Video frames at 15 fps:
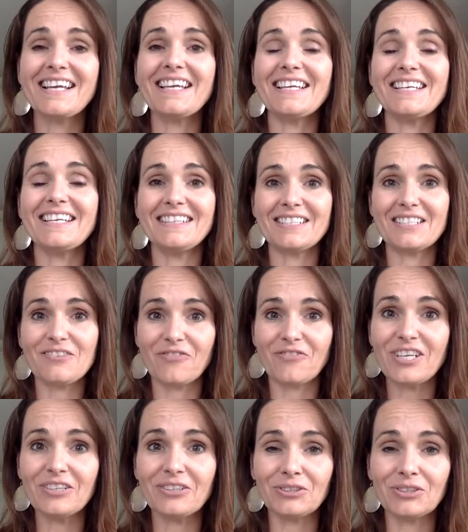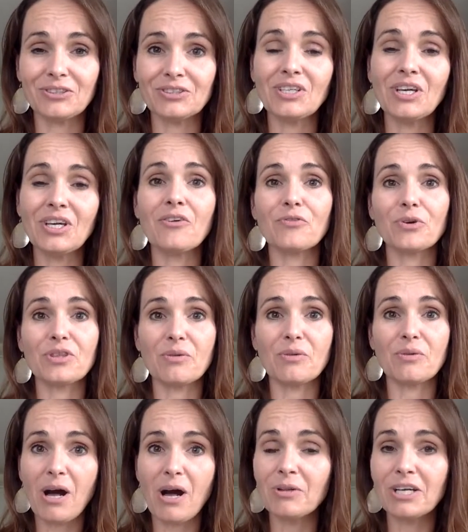in this field for the
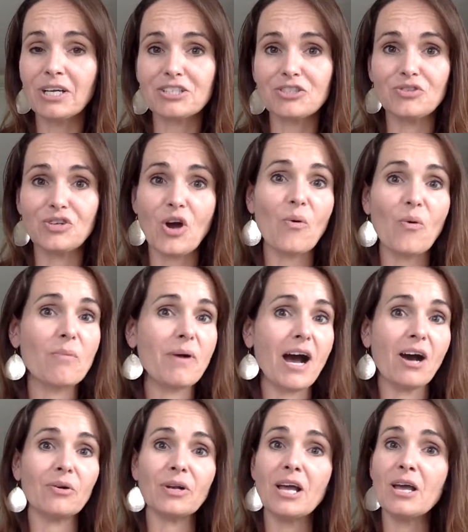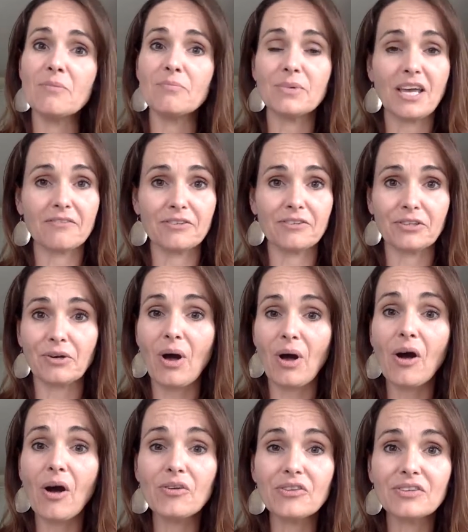public to know about behavioral
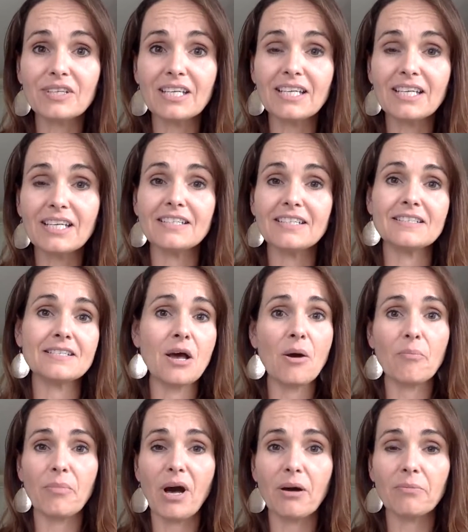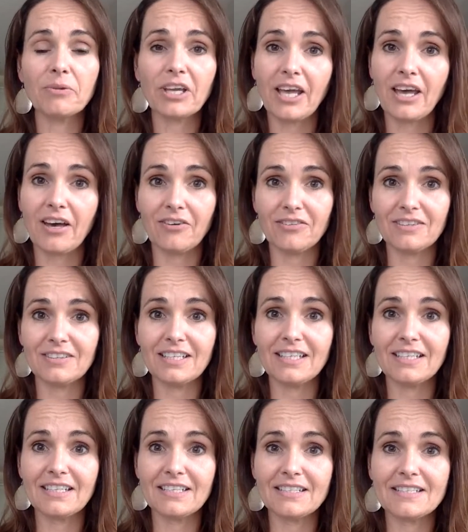health needs, public health
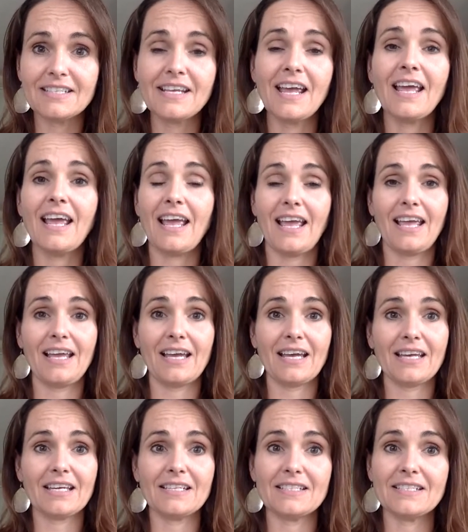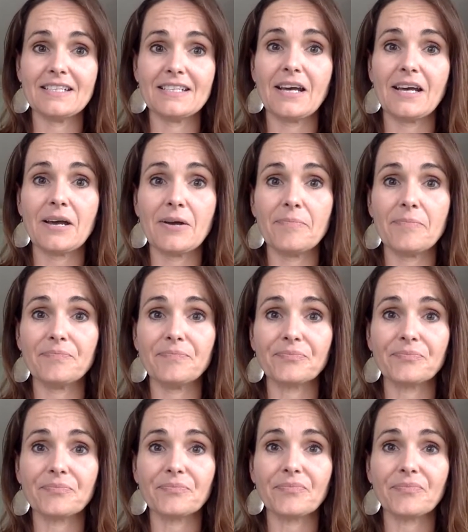needs, and
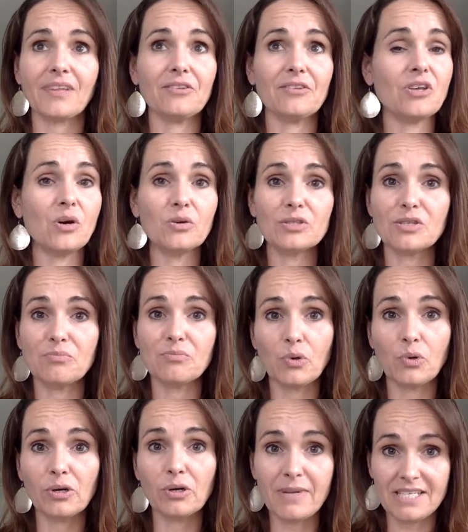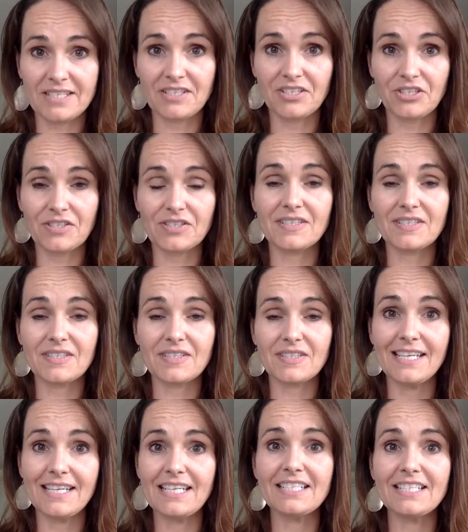those important messages that
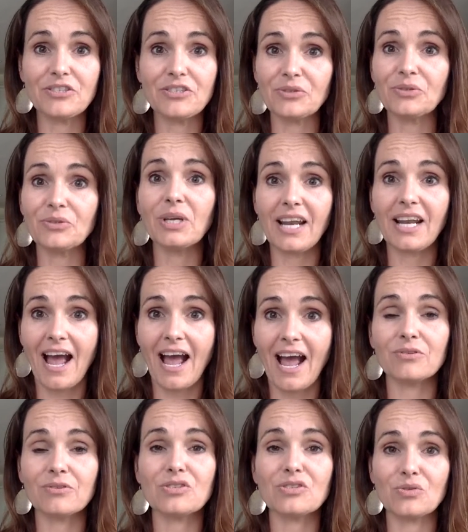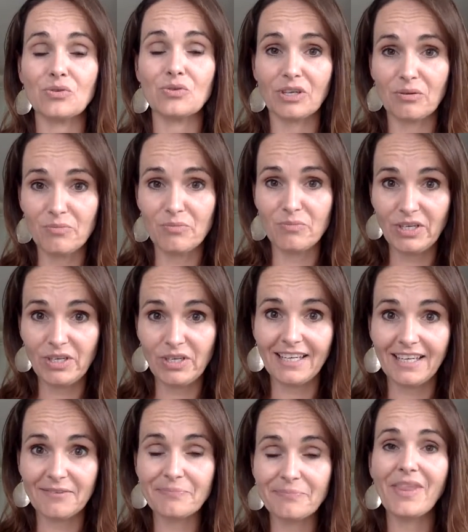need to get out to the
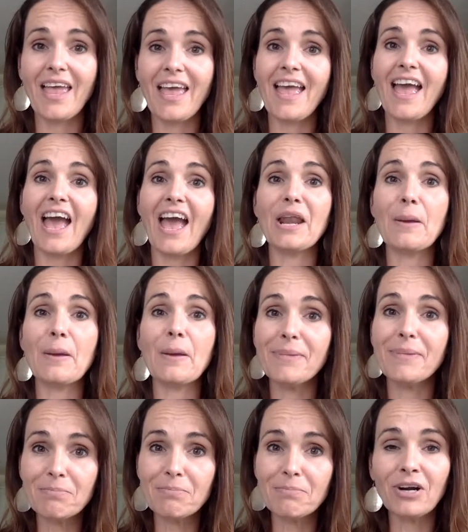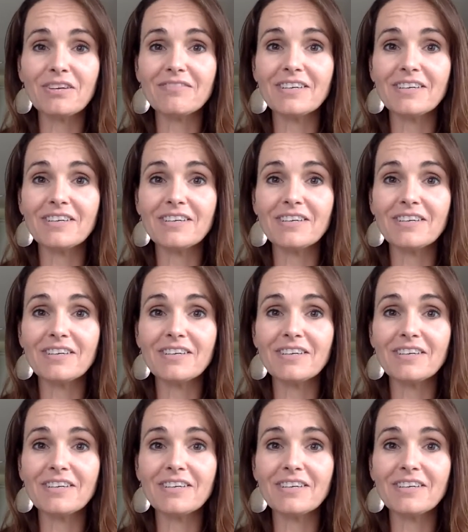community. And a big part of